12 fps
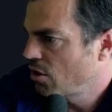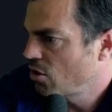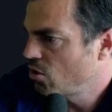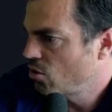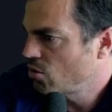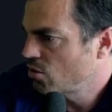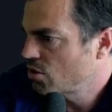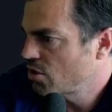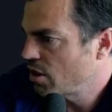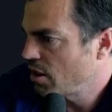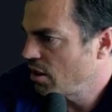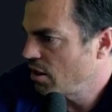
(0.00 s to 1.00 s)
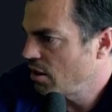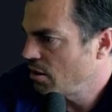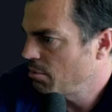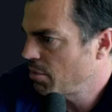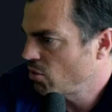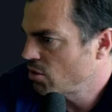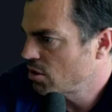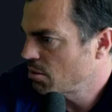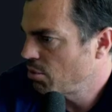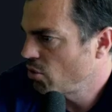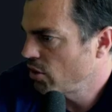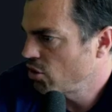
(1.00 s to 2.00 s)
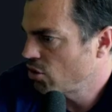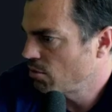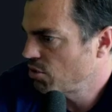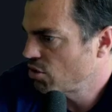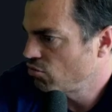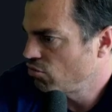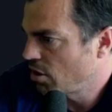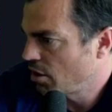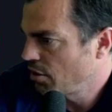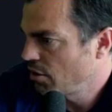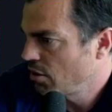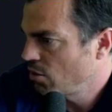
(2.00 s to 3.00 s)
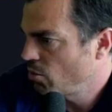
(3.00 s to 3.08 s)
caused the build and deploy job to run,